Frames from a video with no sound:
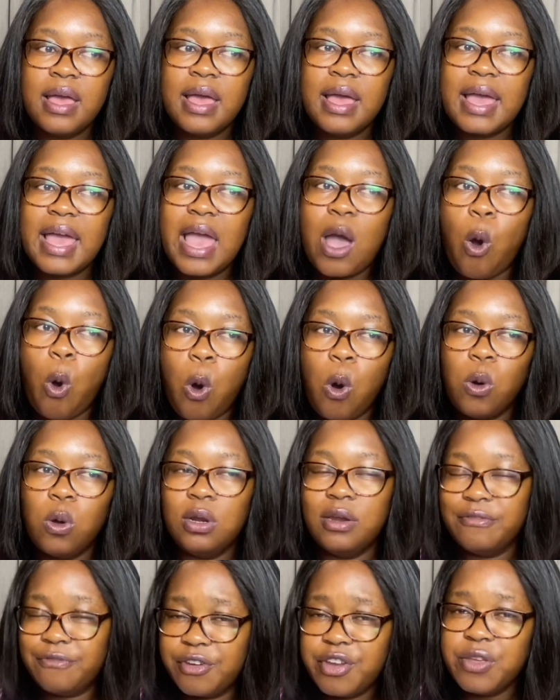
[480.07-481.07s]
a hall,
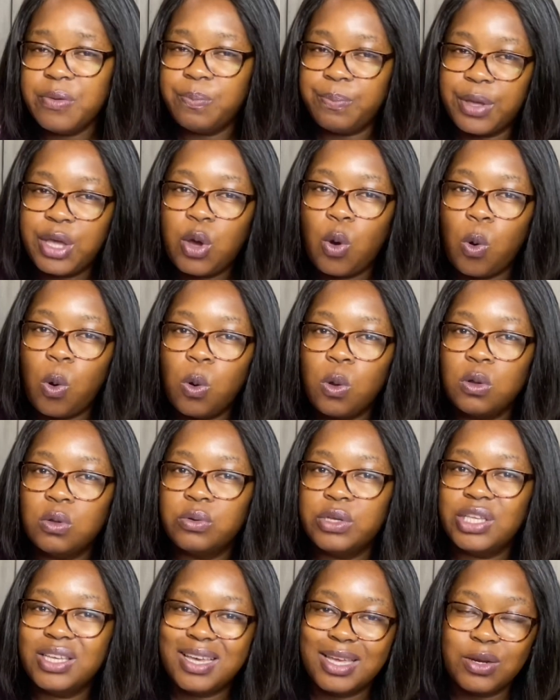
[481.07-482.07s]
a very big hall where
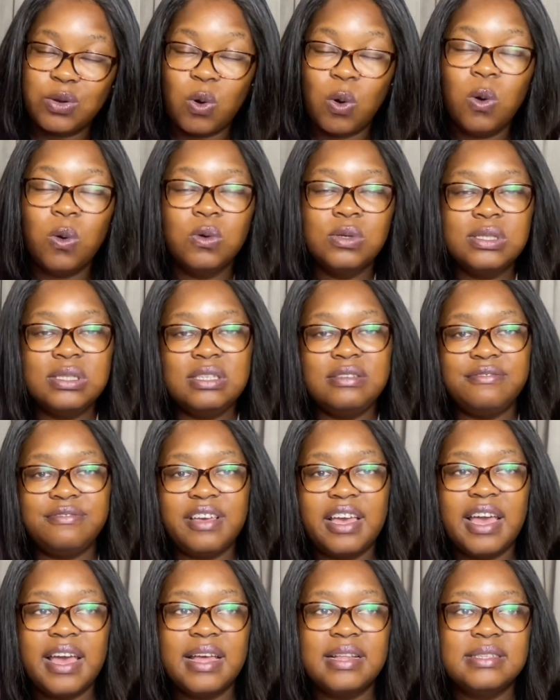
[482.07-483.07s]
you can host
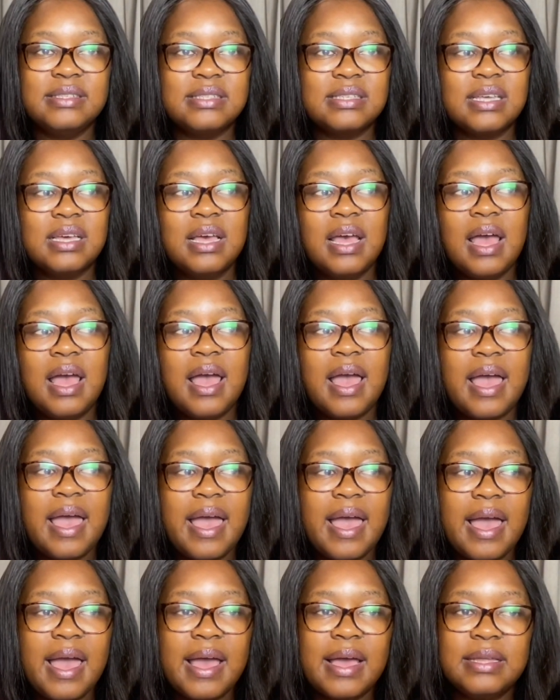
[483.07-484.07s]
events,
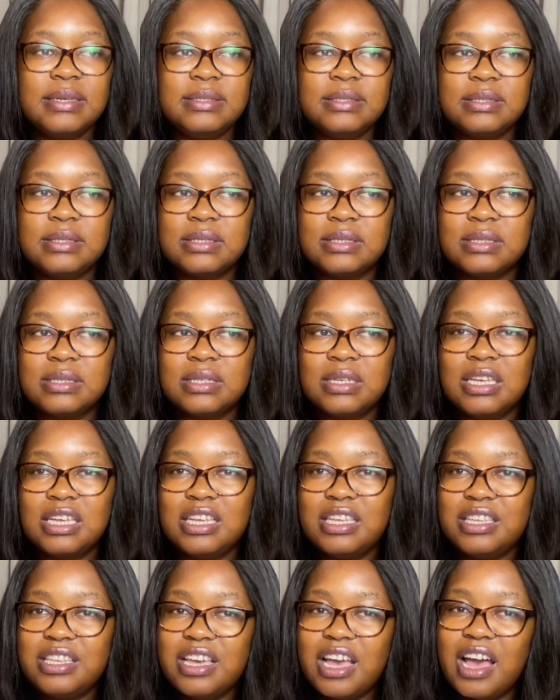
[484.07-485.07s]
and
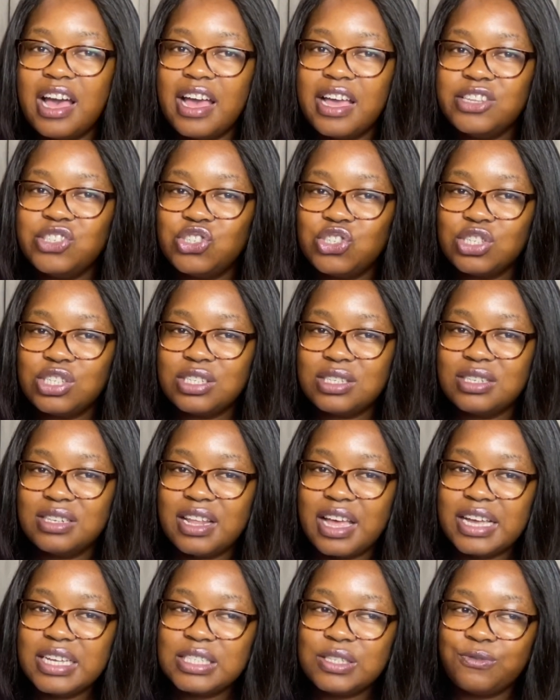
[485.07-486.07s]
yeah, and just
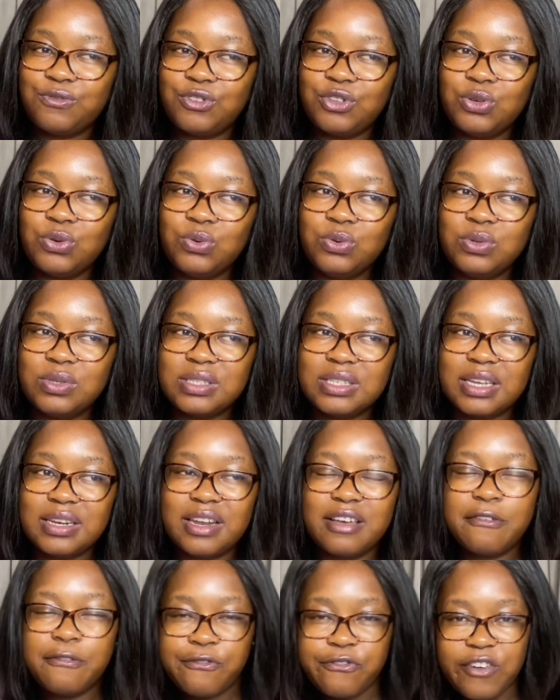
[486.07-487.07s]
nice views and
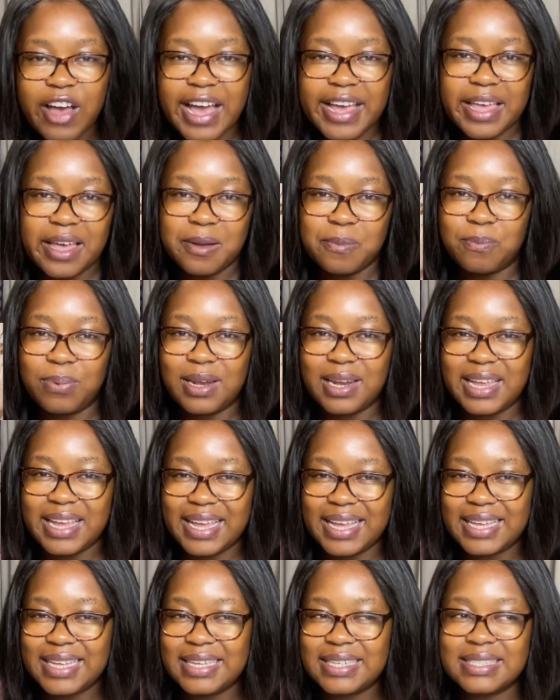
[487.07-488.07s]
a
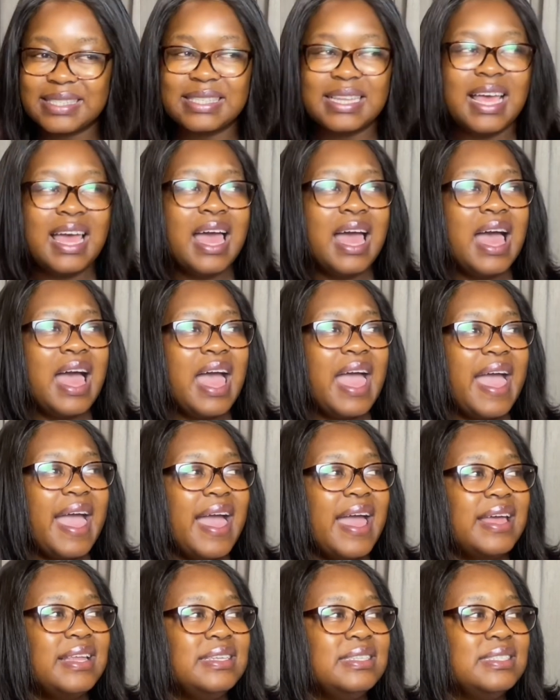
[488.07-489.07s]
fireplace.
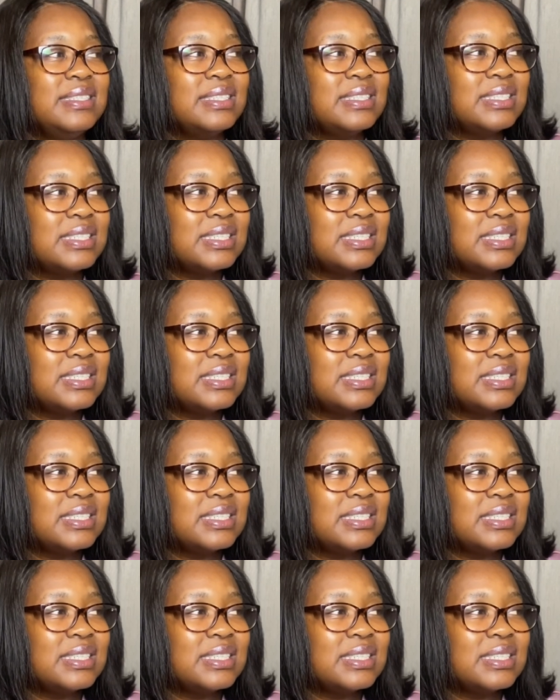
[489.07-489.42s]
And